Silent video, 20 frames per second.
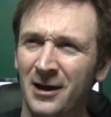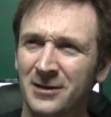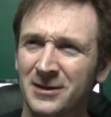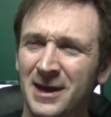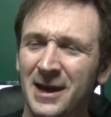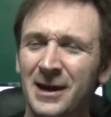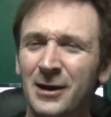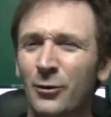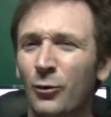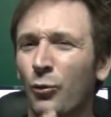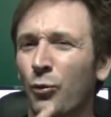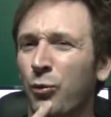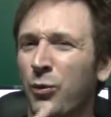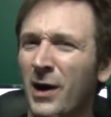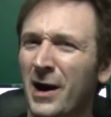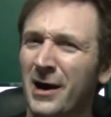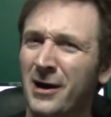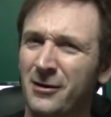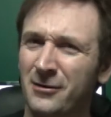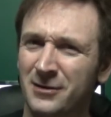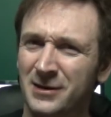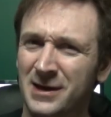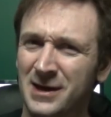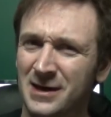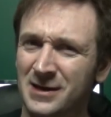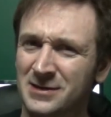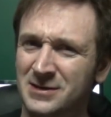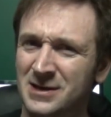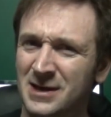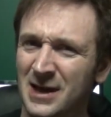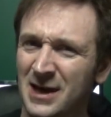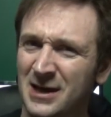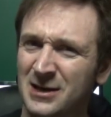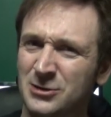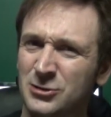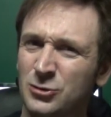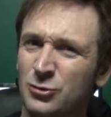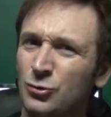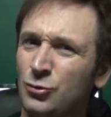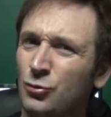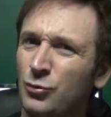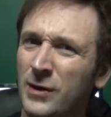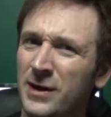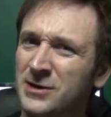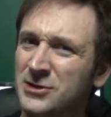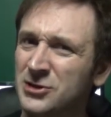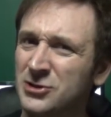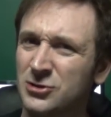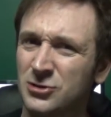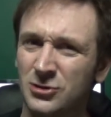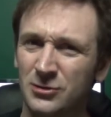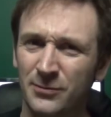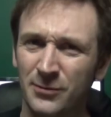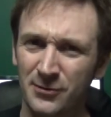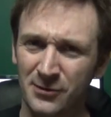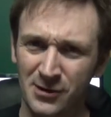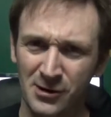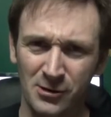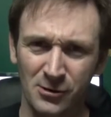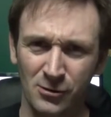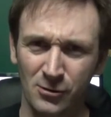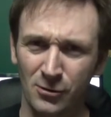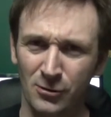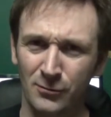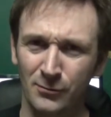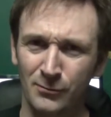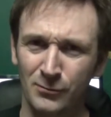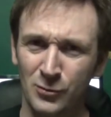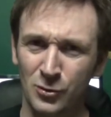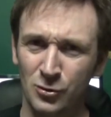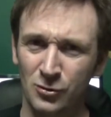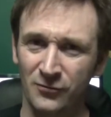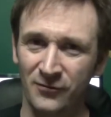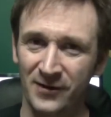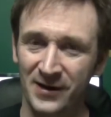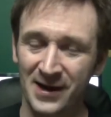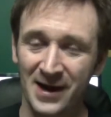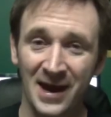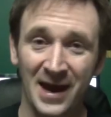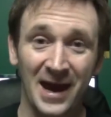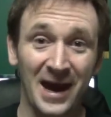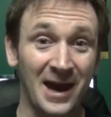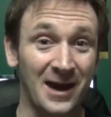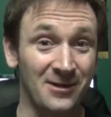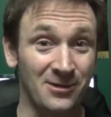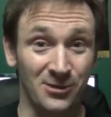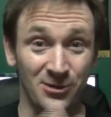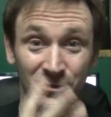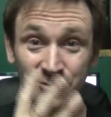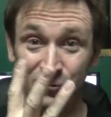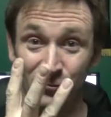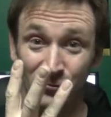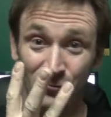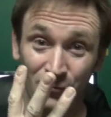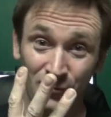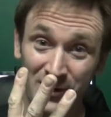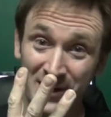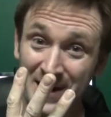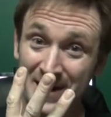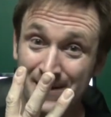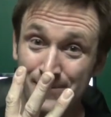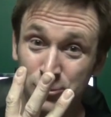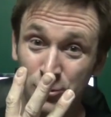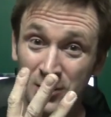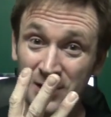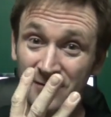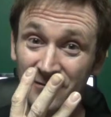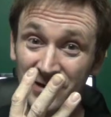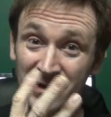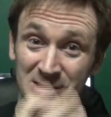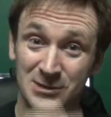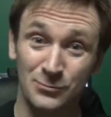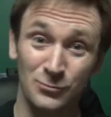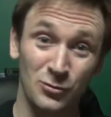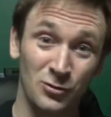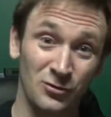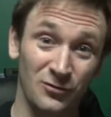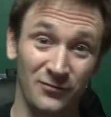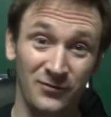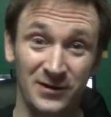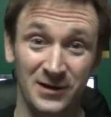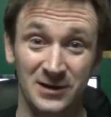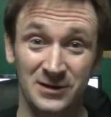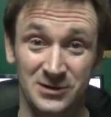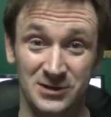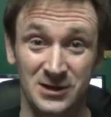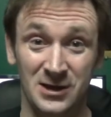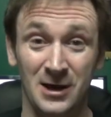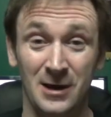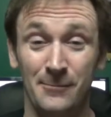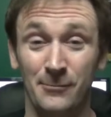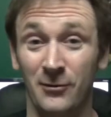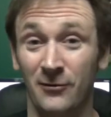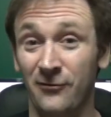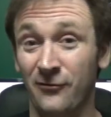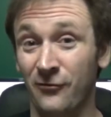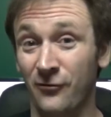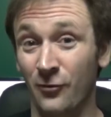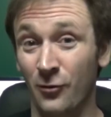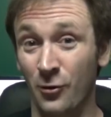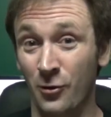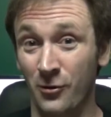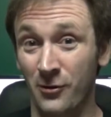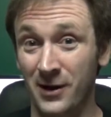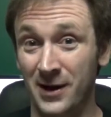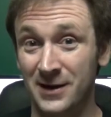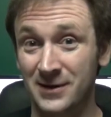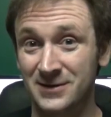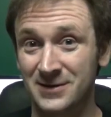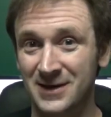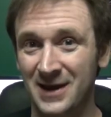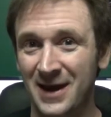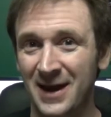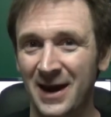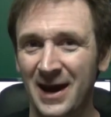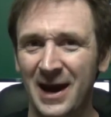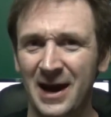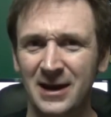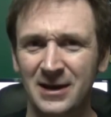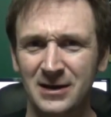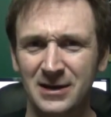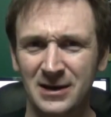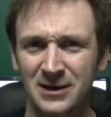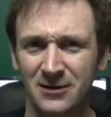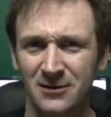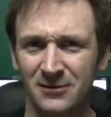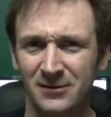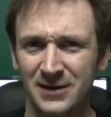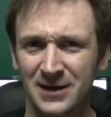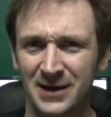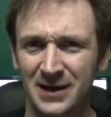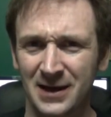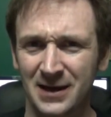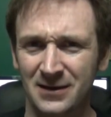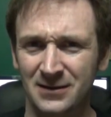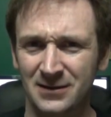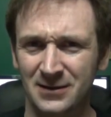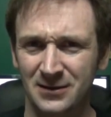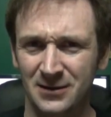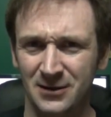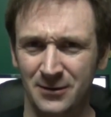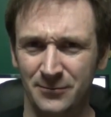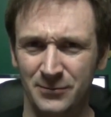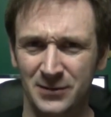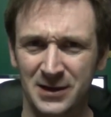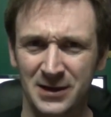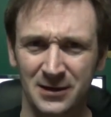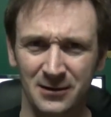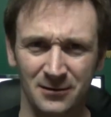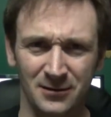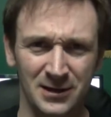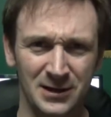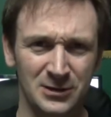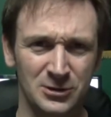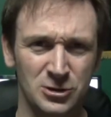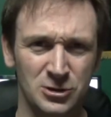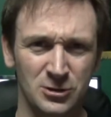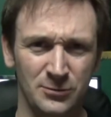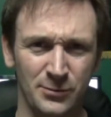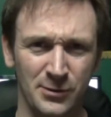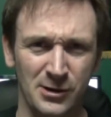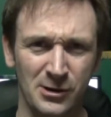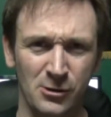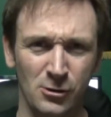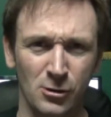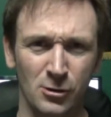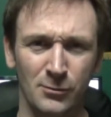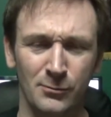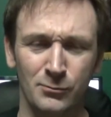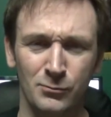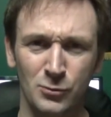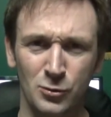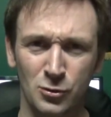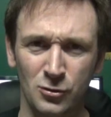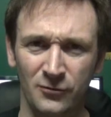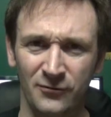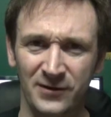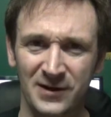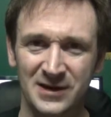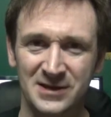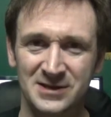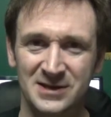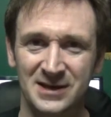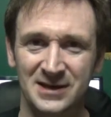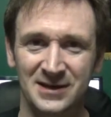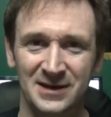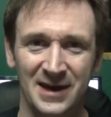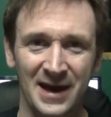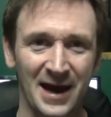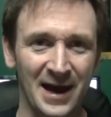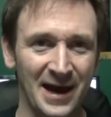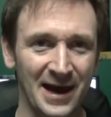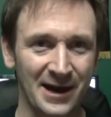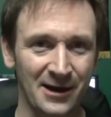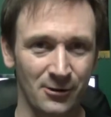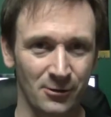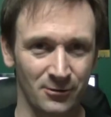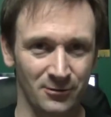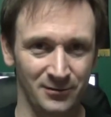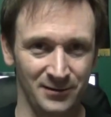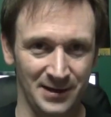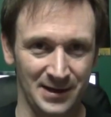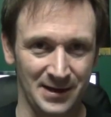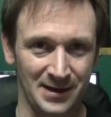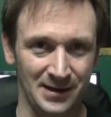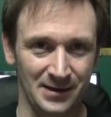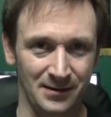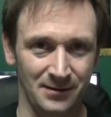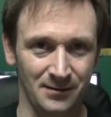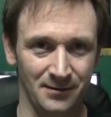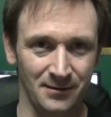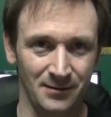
take a wild guess as to which superhero movie had three previous movies before it and nearly ended up killing superhero movies entirely.